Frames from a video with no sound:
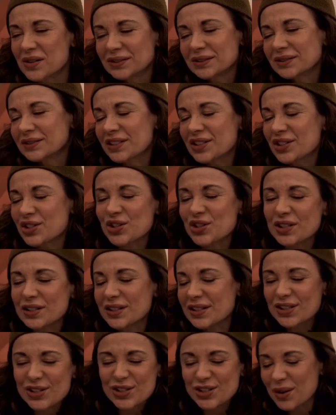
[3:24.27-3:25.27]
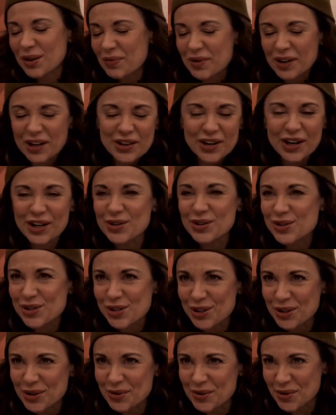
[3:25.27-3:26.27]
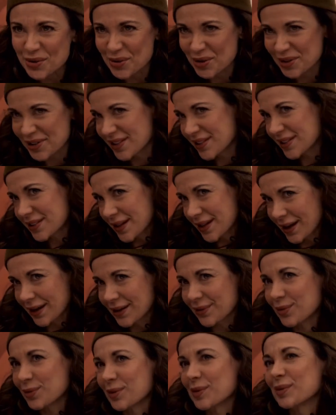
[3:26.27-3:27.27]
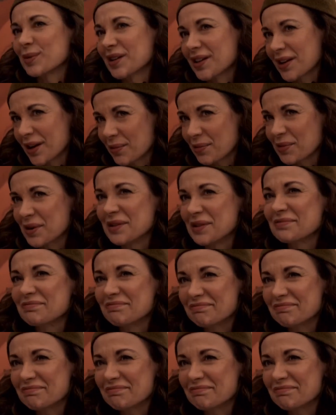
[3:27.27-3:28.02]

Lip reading: it's just something that I used to do with Orson's dad when we went camping.